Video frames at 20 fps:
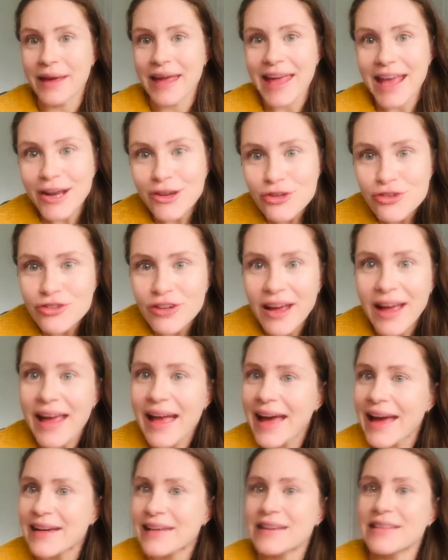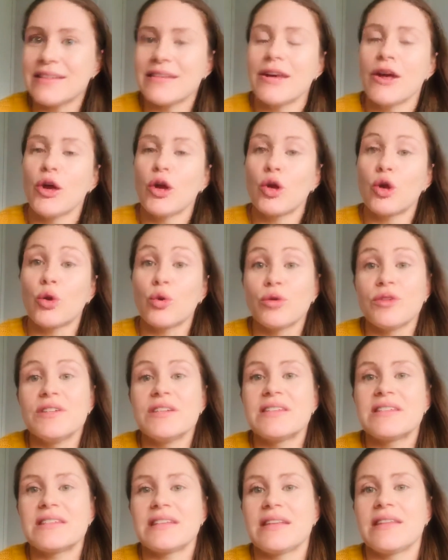extra added
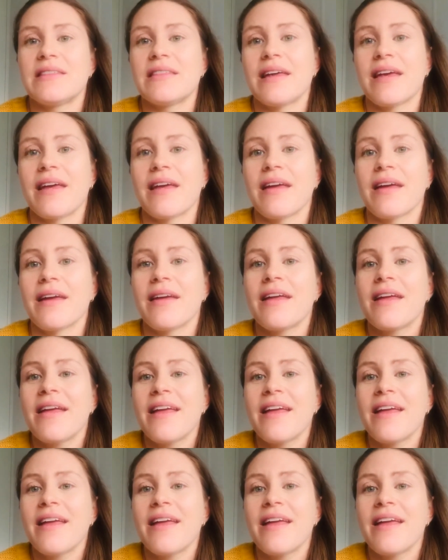goodness in there,